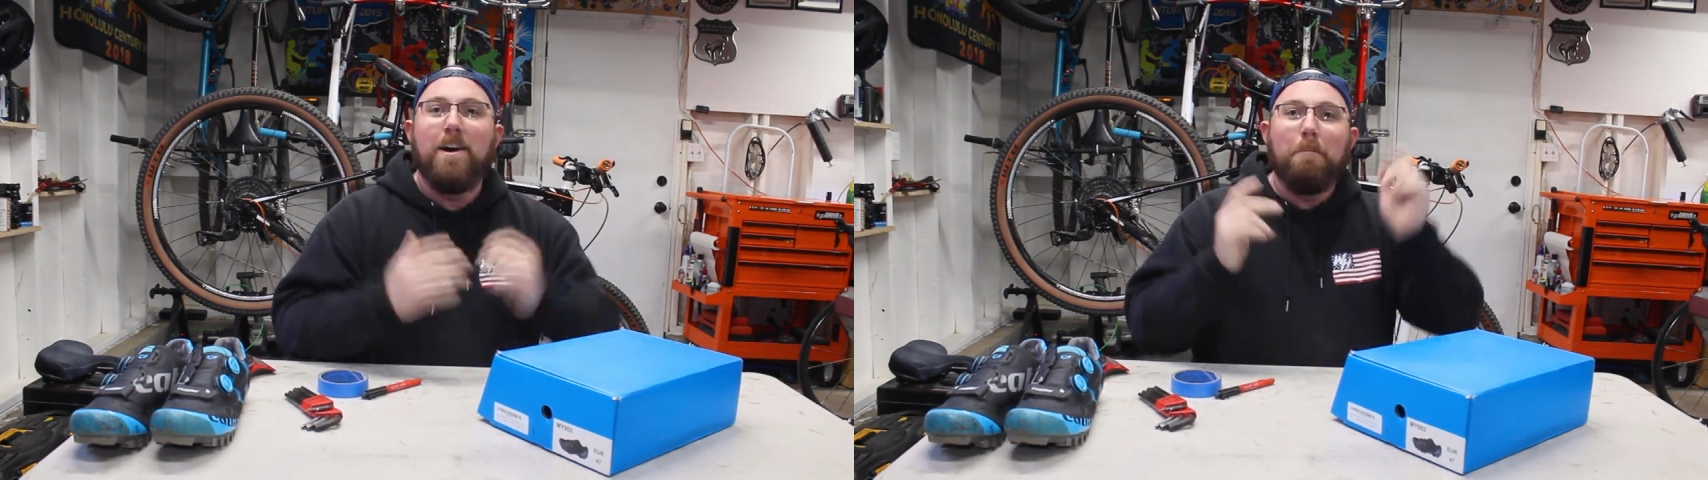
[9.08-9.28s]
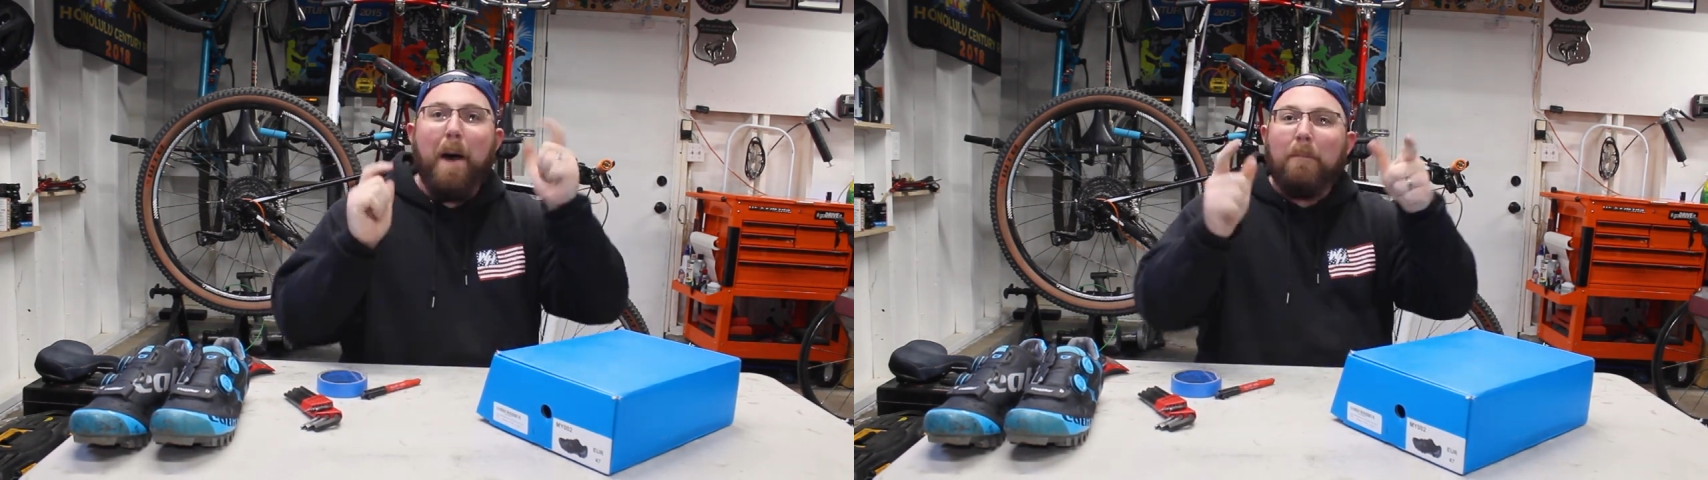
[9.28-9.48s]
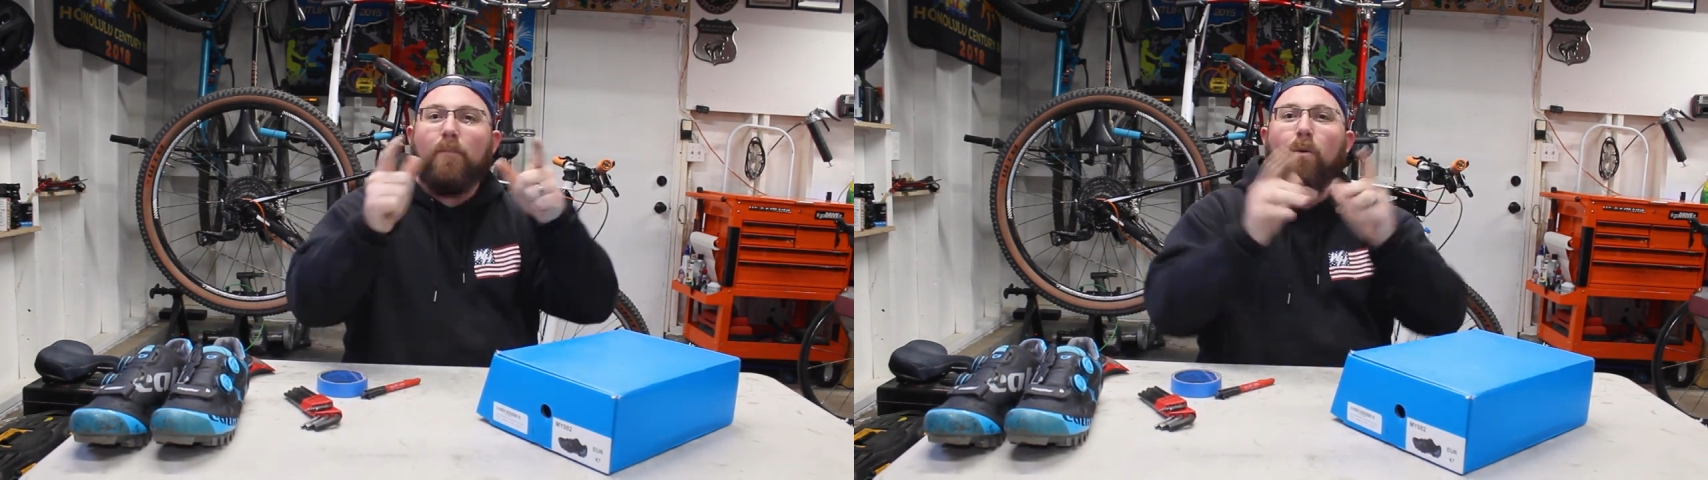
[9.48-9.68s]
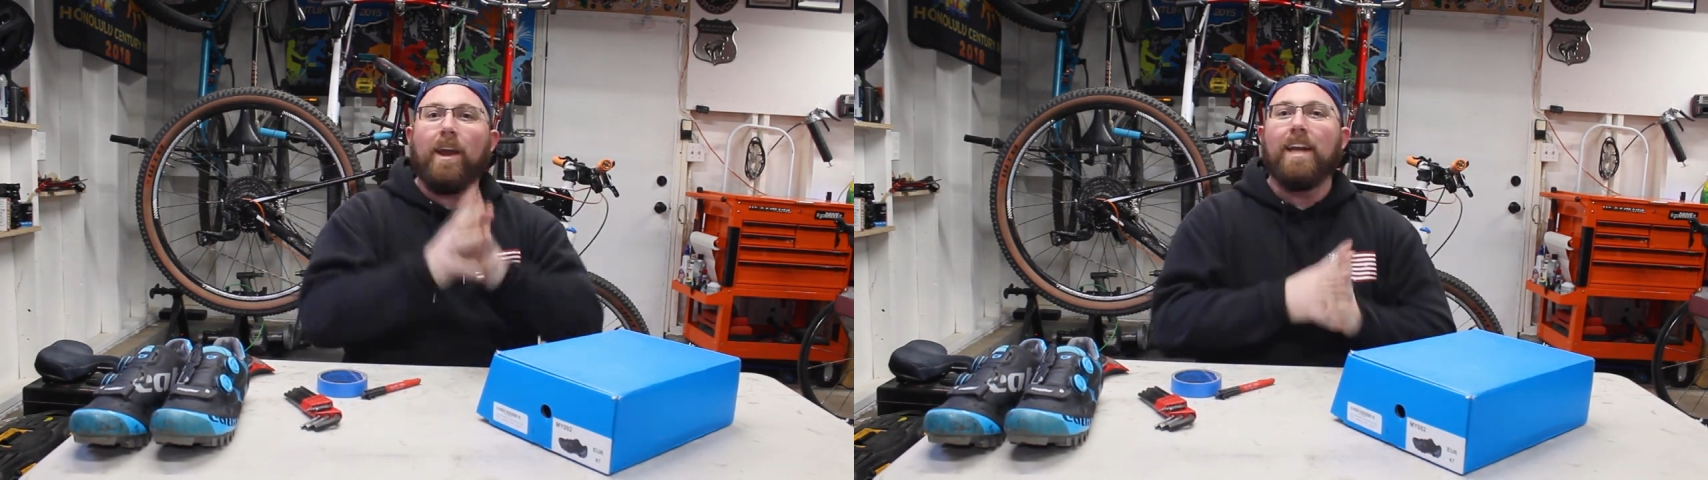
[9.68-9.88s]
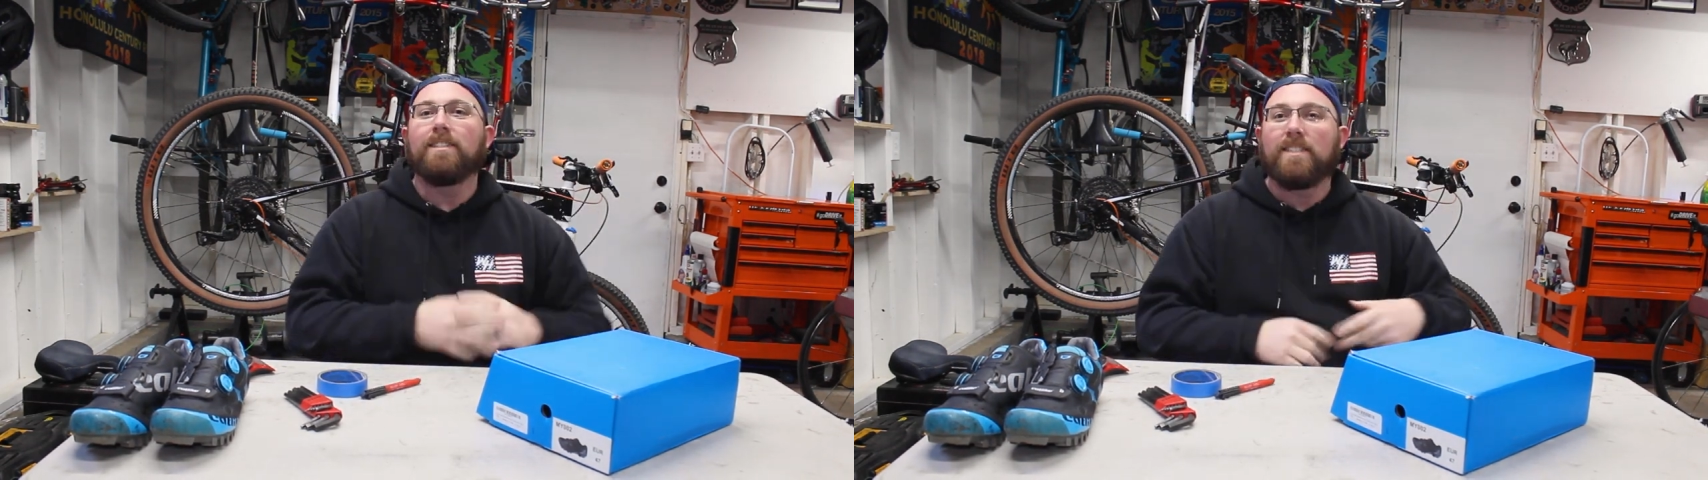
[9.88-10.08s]
But before we
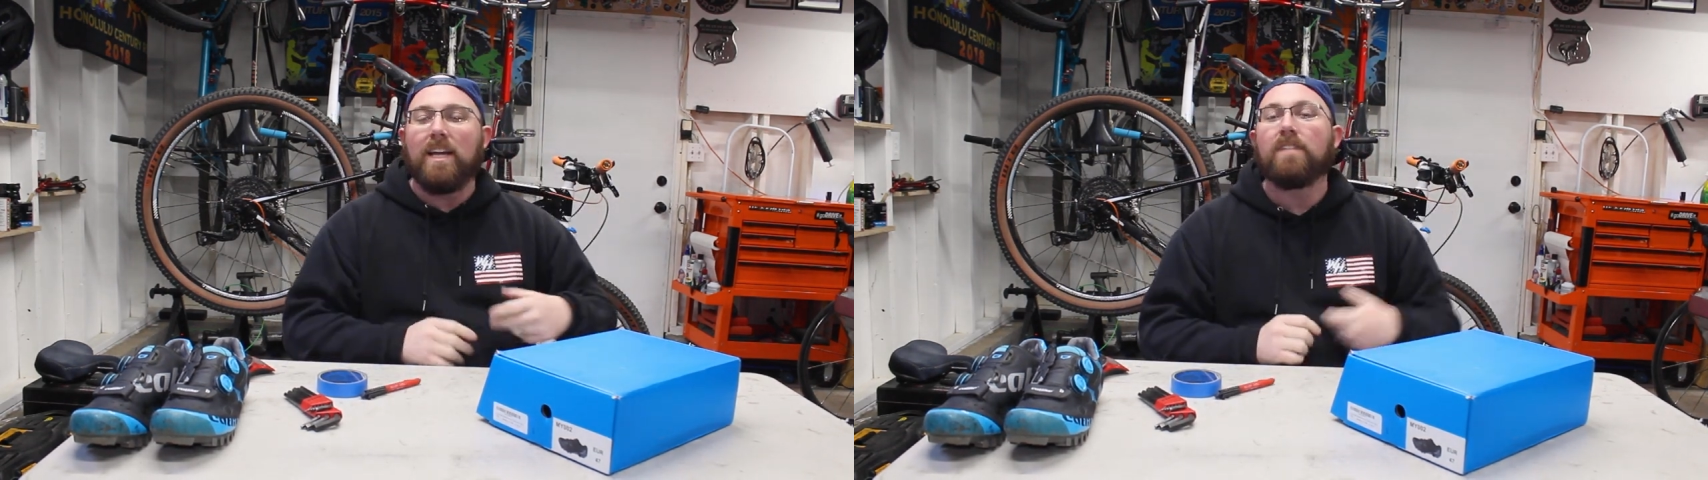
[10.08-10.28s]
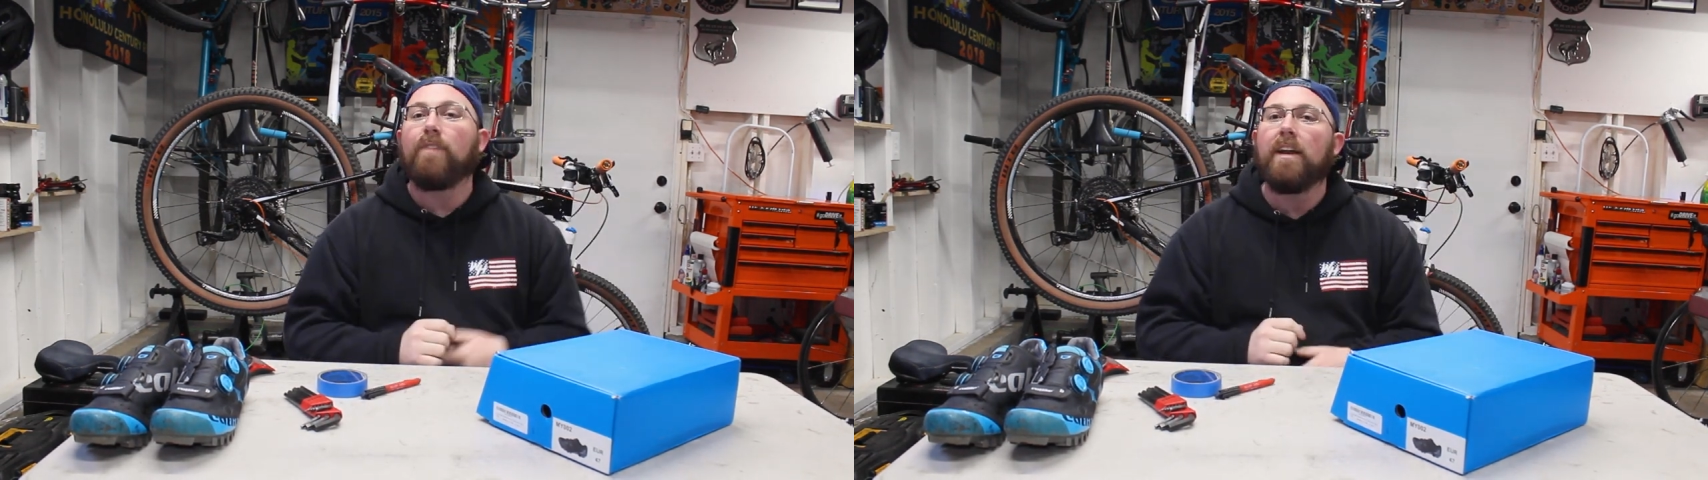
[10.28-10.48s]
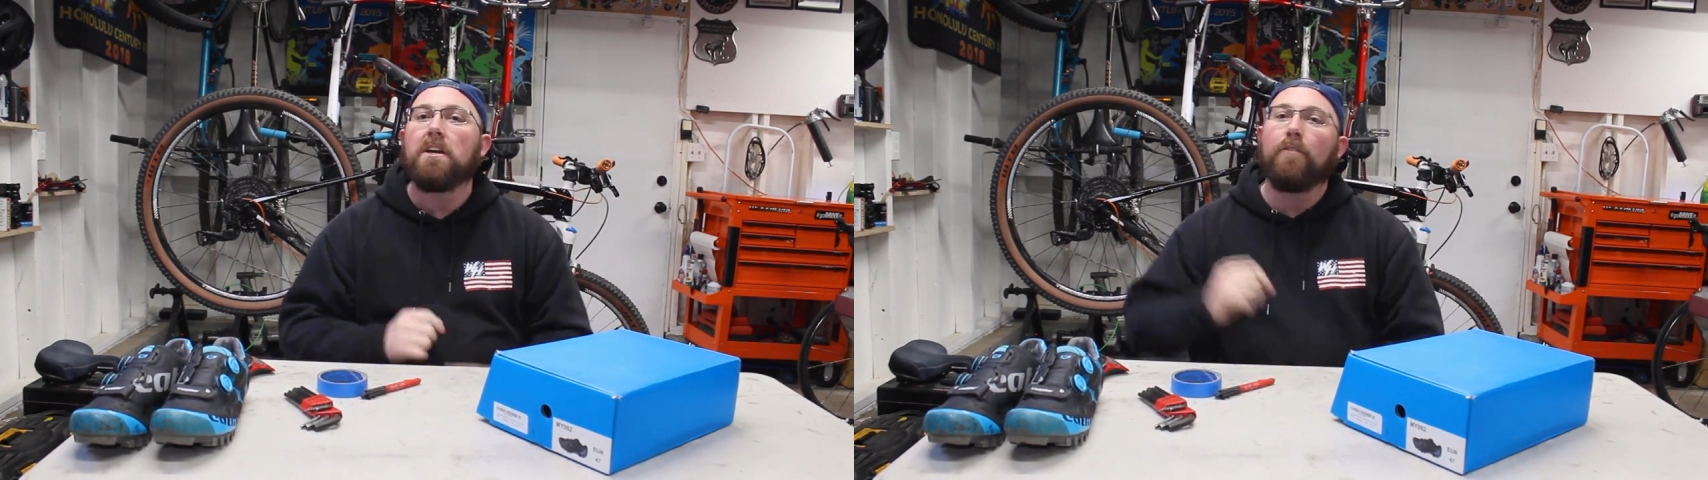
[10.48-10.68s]
get into today's video,